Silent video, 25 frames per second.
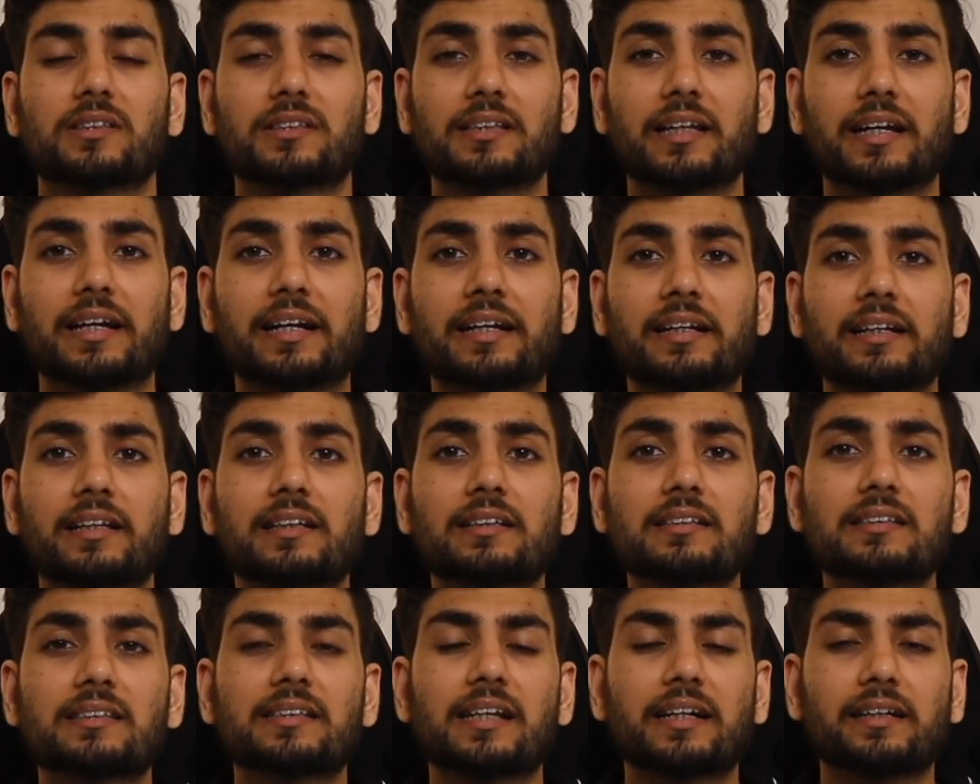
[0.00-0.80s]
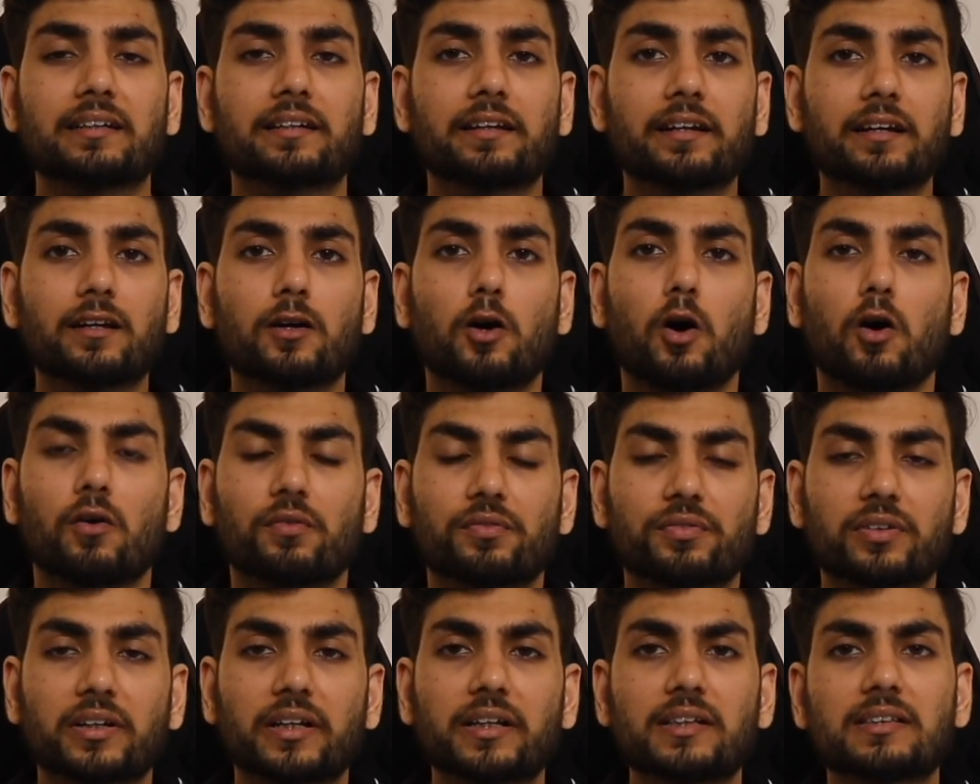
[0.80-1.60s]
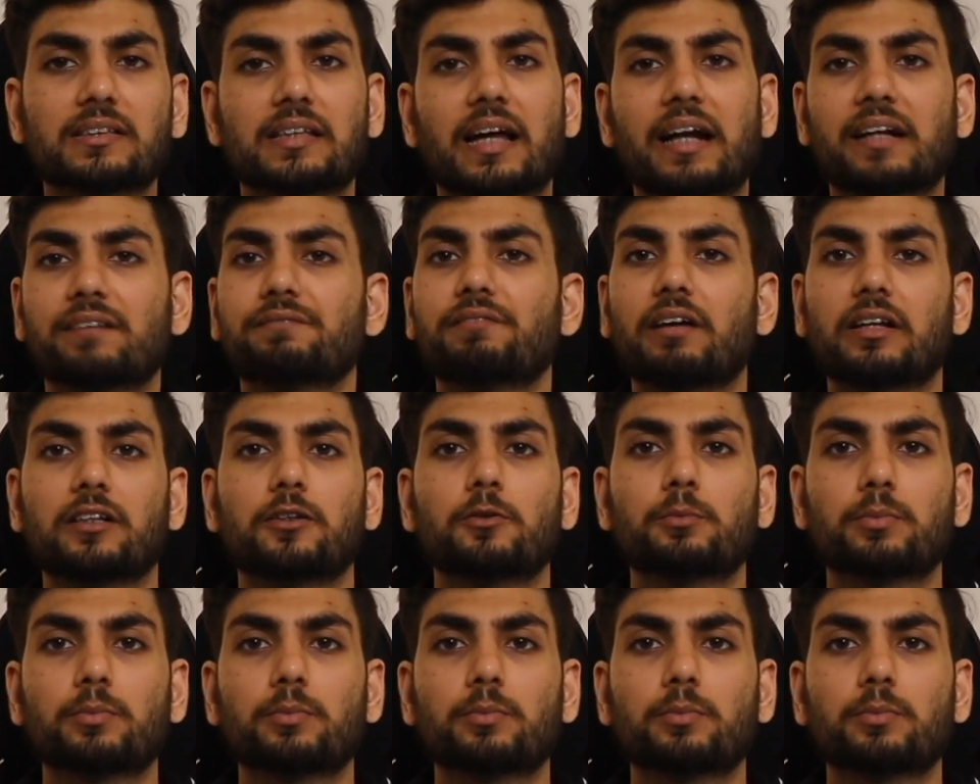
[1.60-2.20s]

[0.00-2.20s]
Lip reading: the Indian centric offerings and value